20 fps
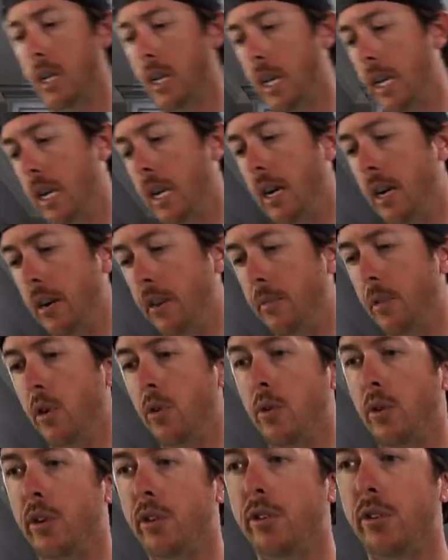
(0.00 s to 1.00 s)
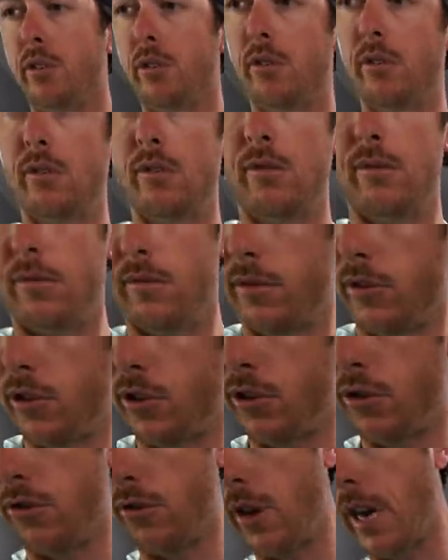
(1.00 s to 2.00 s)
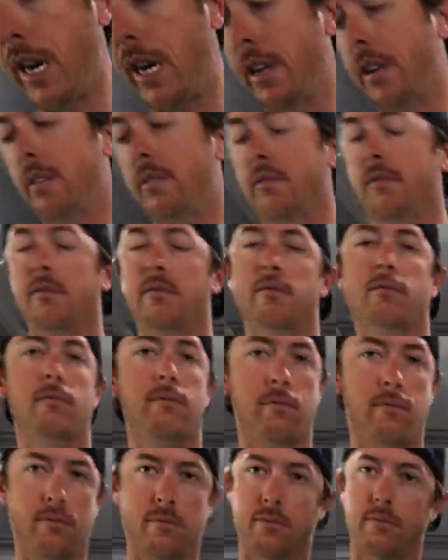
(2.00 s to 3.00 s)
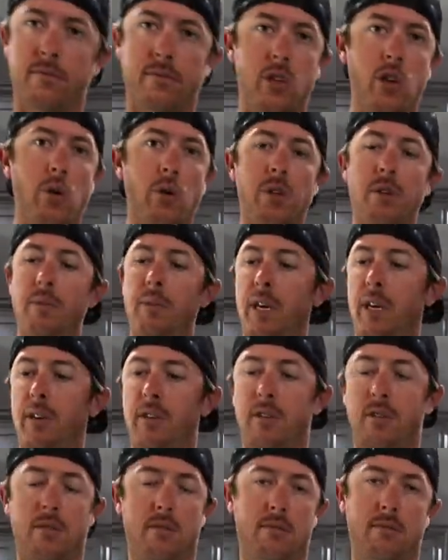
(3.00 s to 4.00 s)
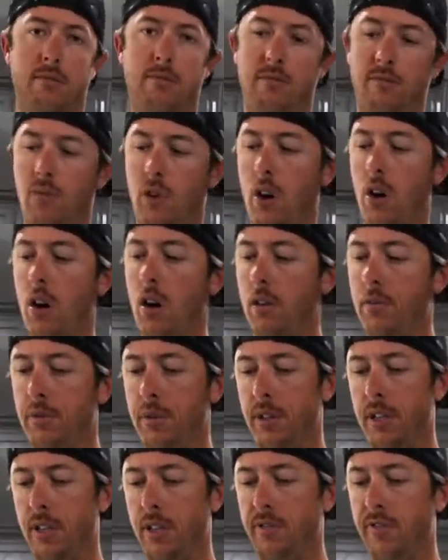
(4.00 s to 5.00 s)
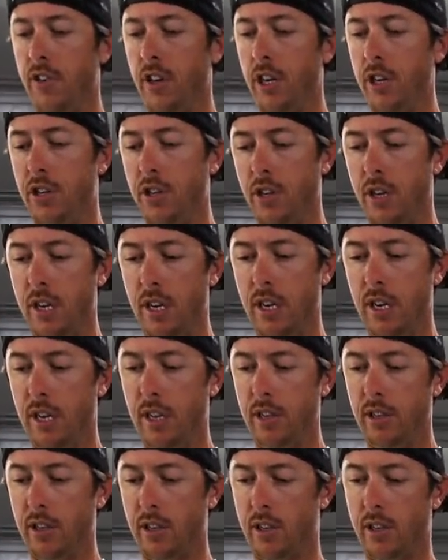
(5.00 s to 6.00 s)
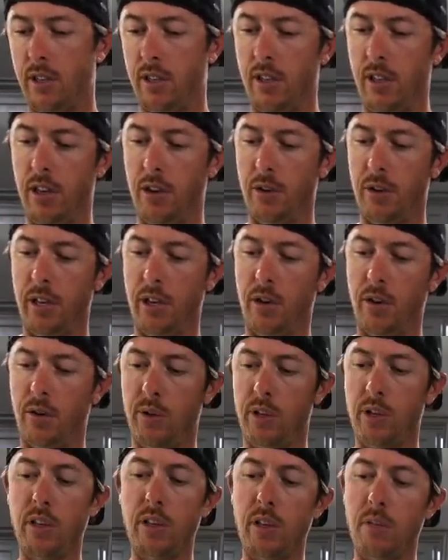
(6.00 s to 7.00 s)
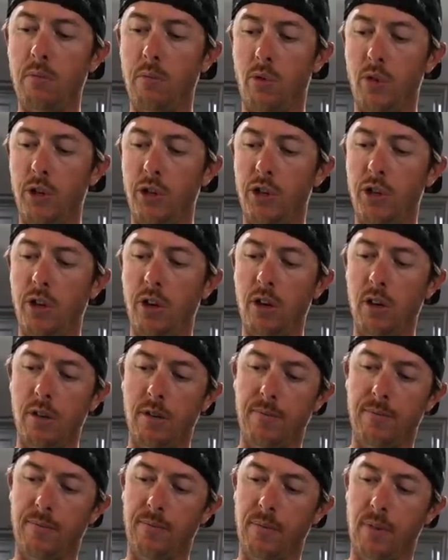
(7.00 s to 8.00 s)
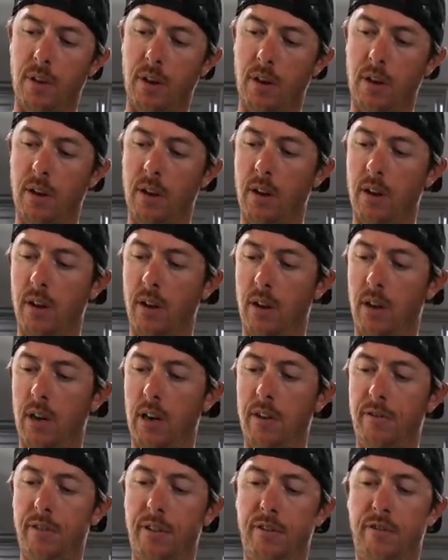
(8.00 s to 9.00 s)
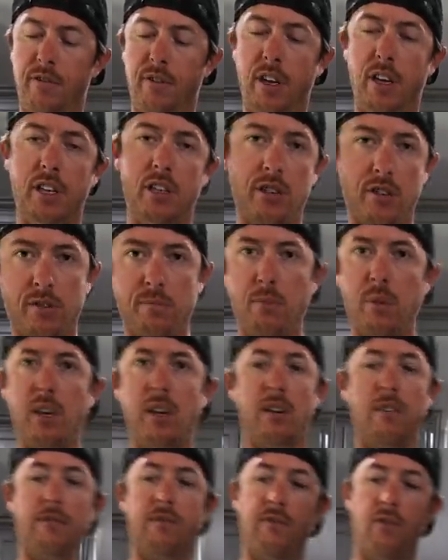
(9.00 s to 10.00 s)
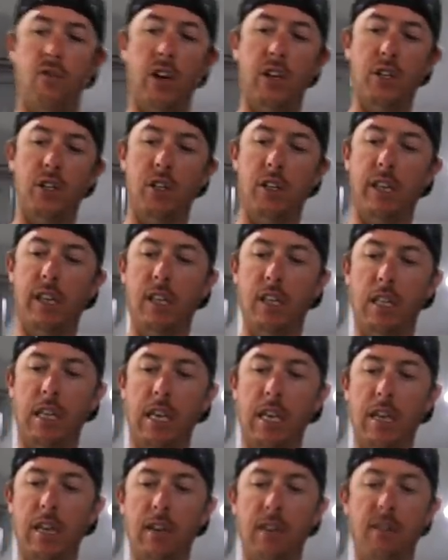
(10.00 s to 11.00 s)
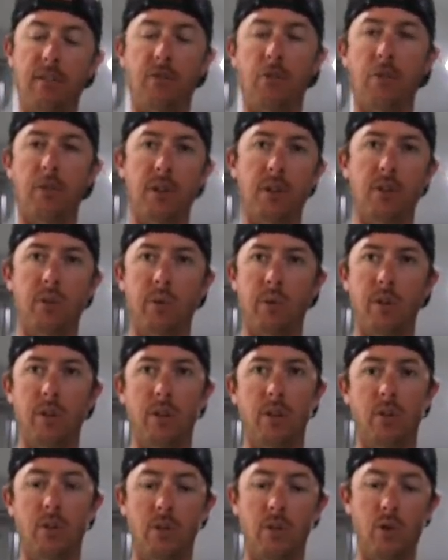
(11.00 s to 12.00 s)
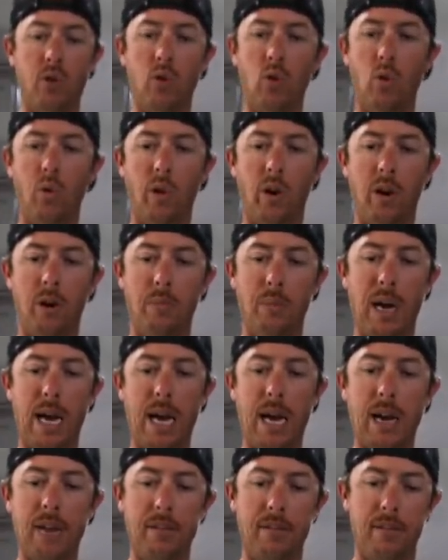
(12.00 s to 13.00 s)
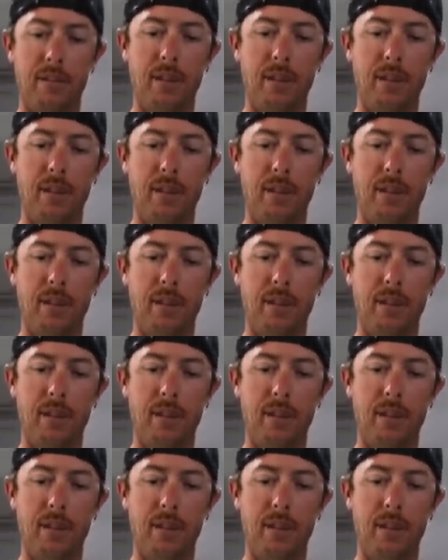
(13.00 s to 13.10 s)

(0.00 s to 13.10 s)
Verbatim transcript: and I'm going to straight go in the mix raw with these fish. Just literally using the moisture off of the fish being freshly cleaned, thrown into a little cool water bath,